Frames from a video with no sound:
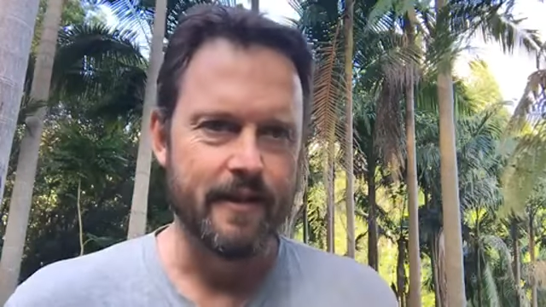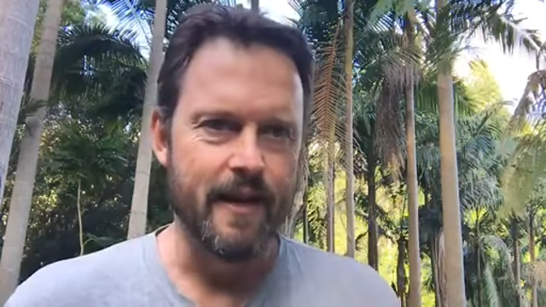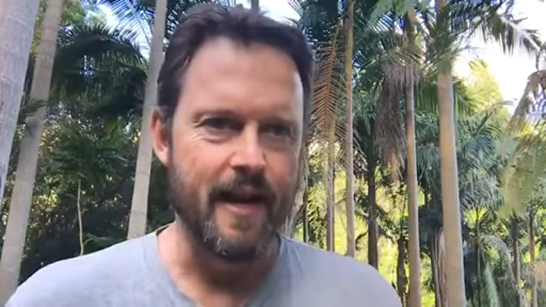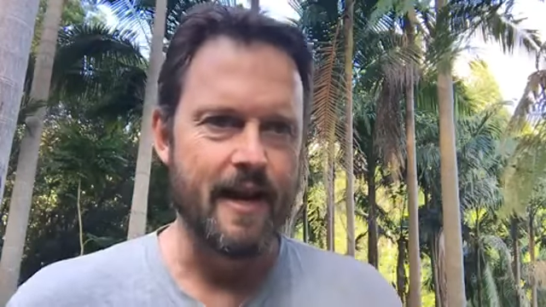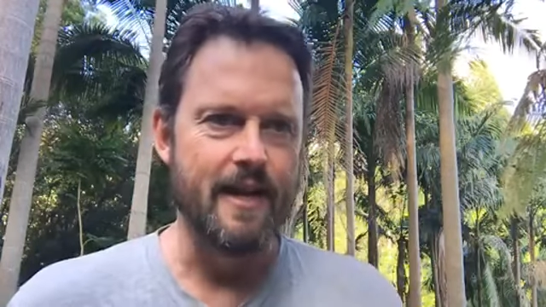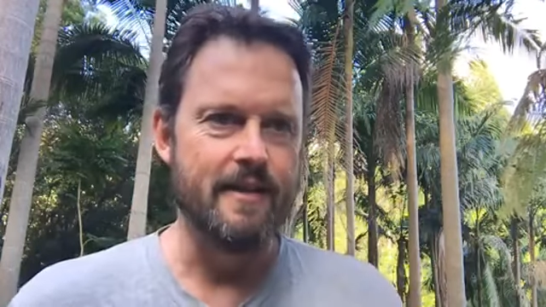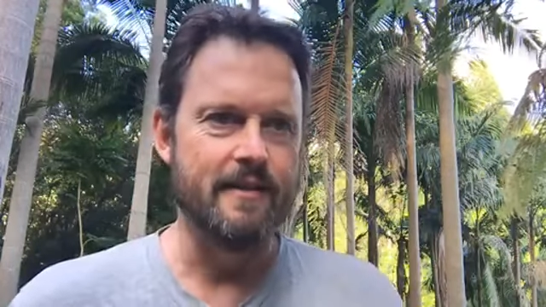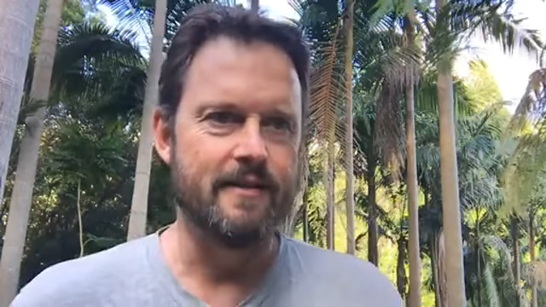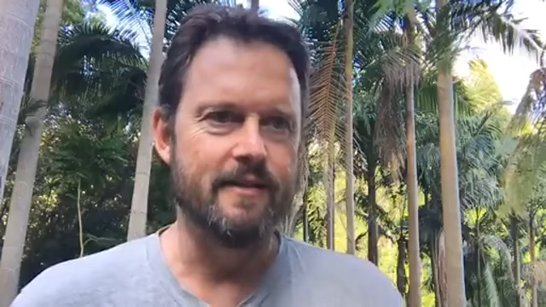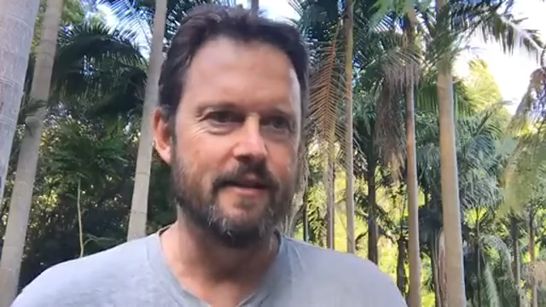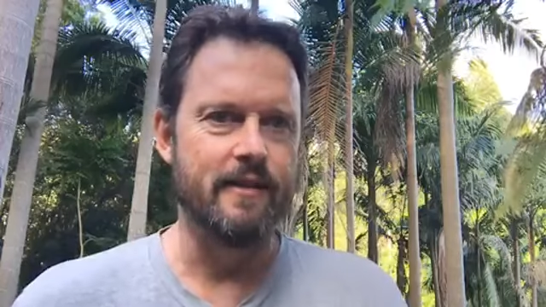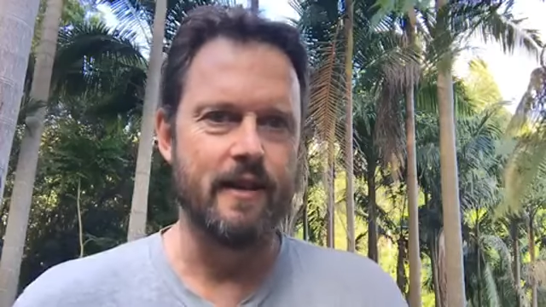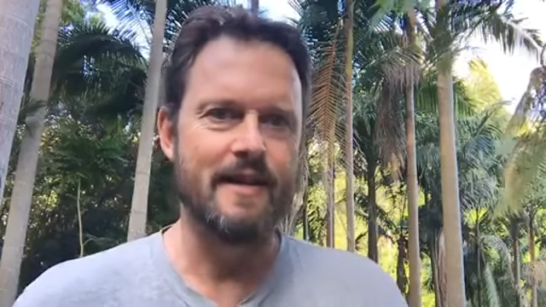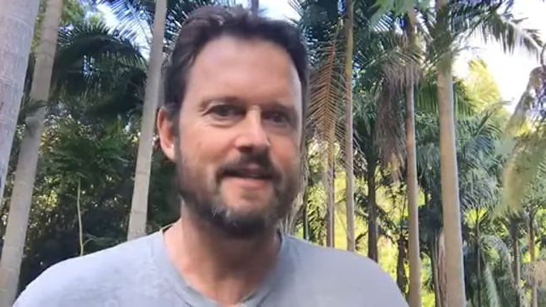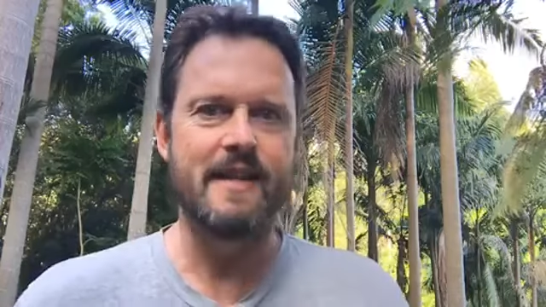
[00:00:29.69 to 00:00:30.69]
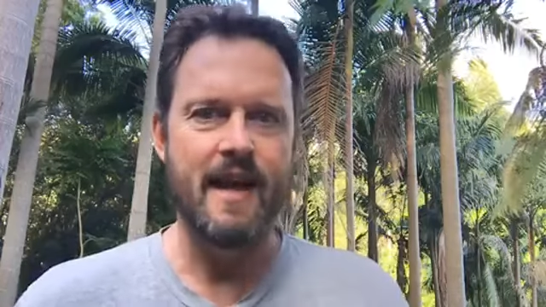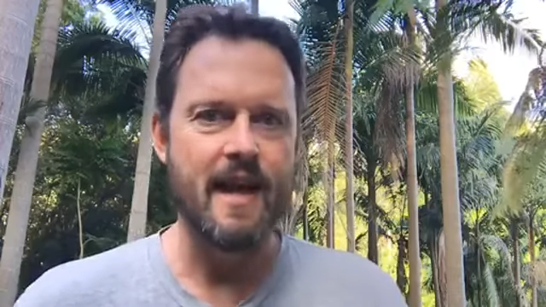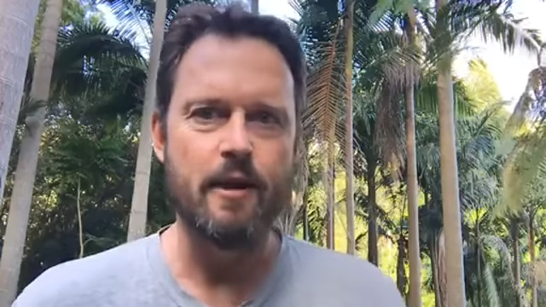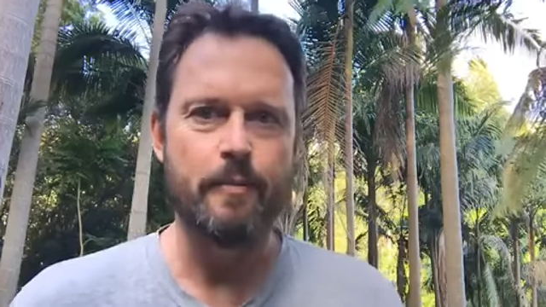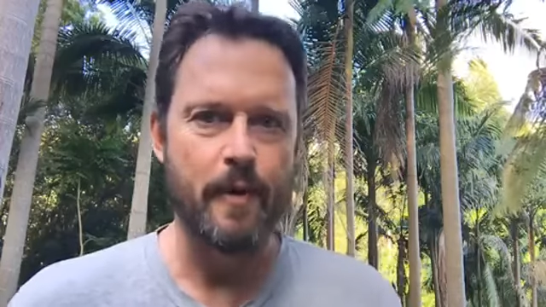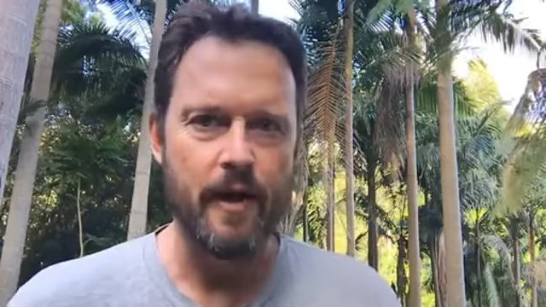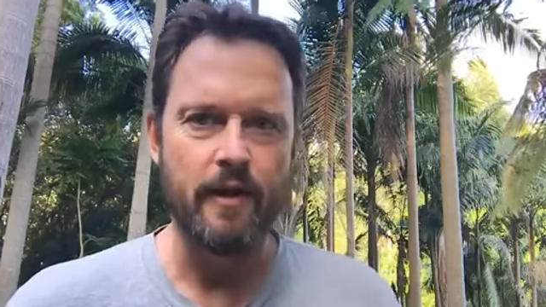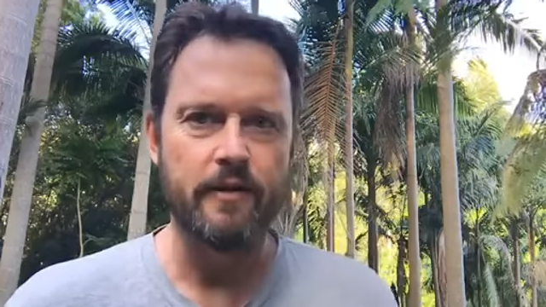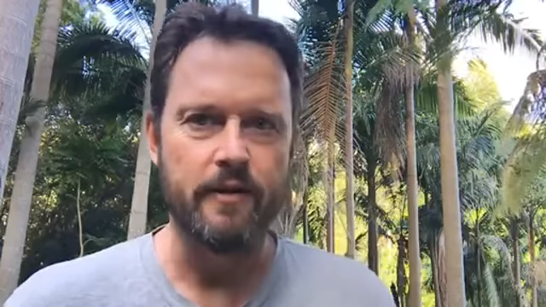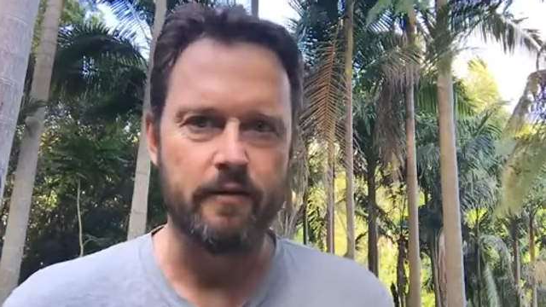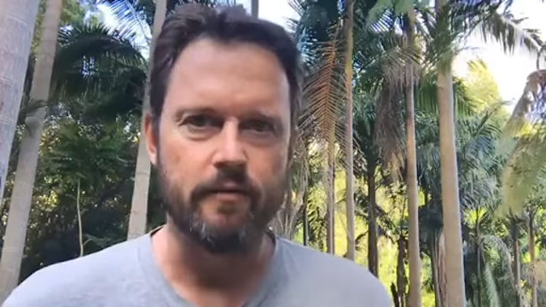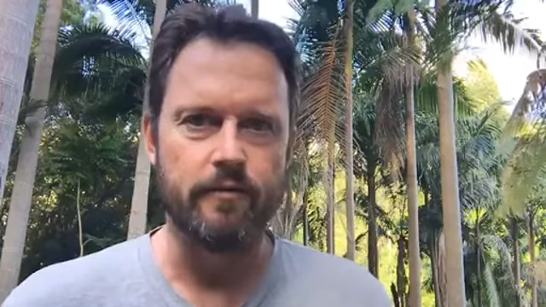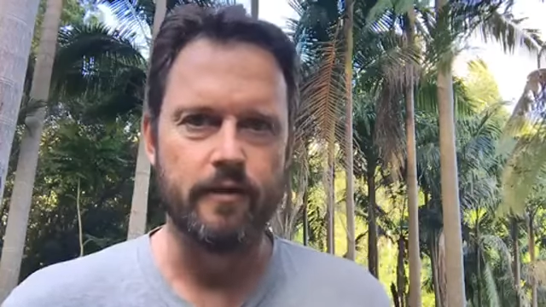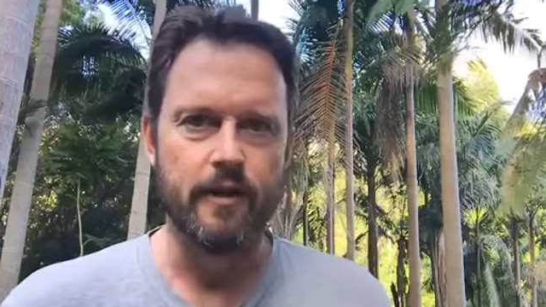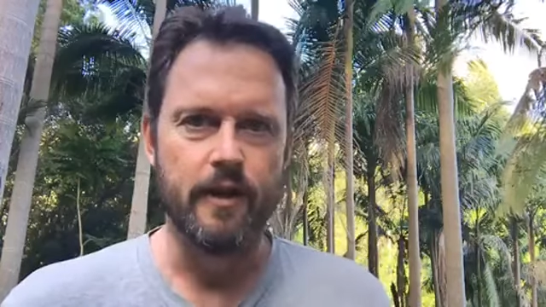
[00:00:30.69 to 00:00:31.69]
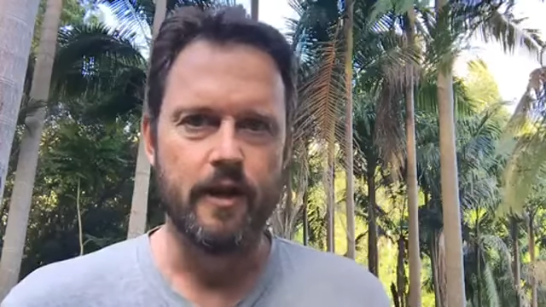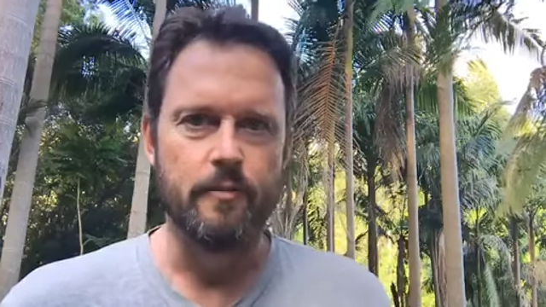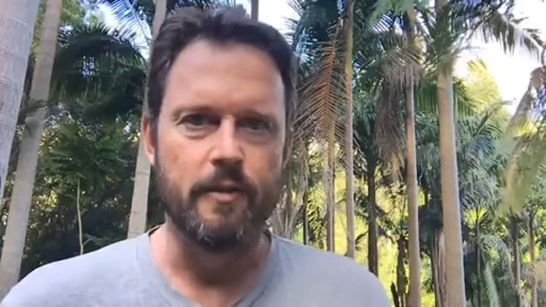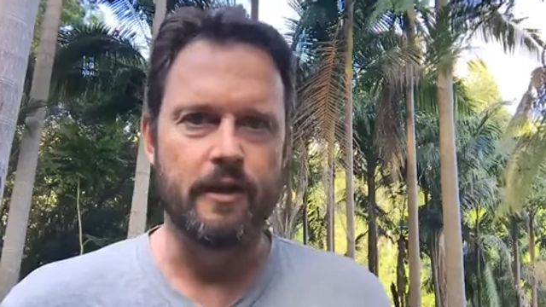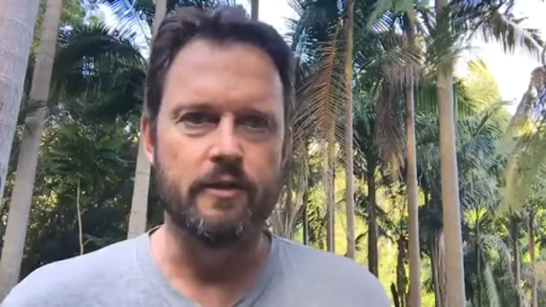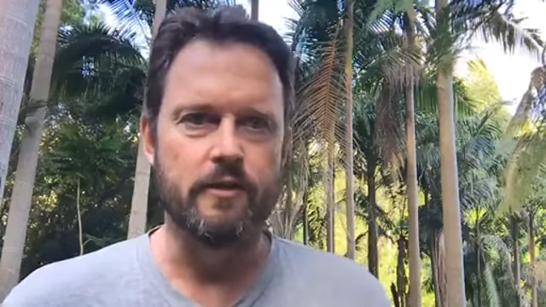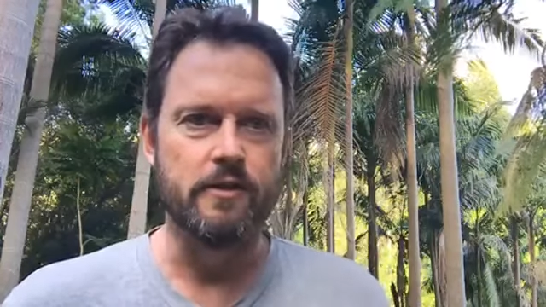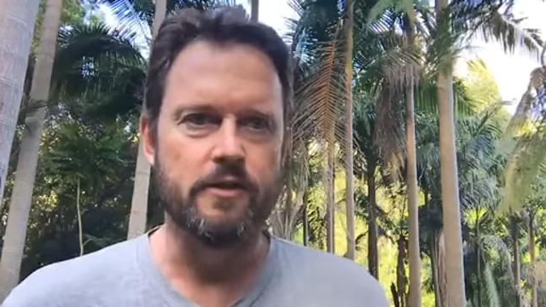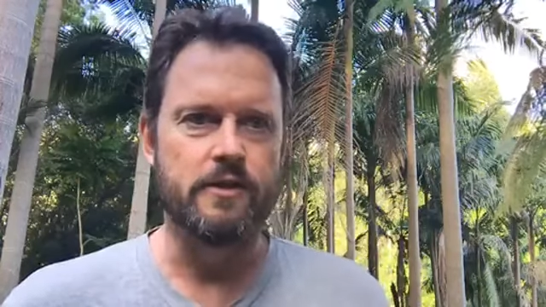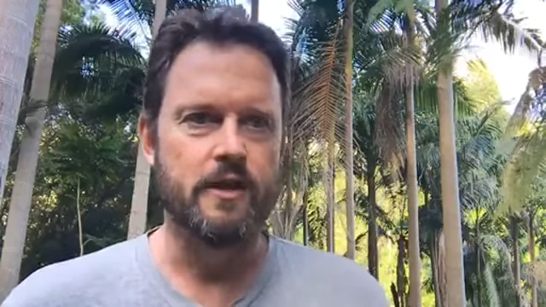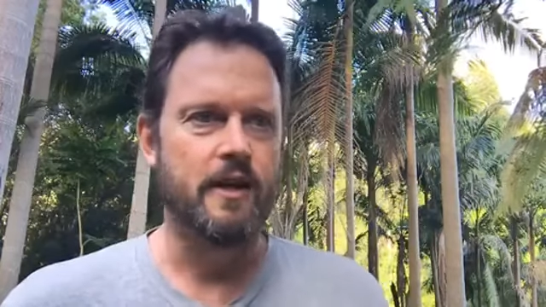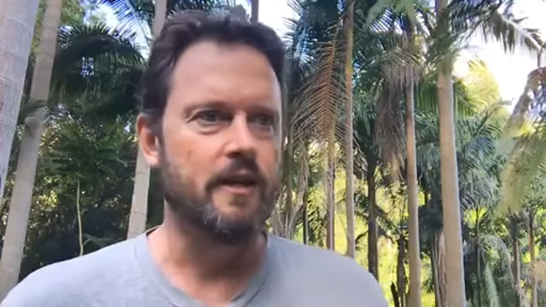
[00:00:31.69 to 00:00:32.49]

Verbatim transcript: and it's counterproductive because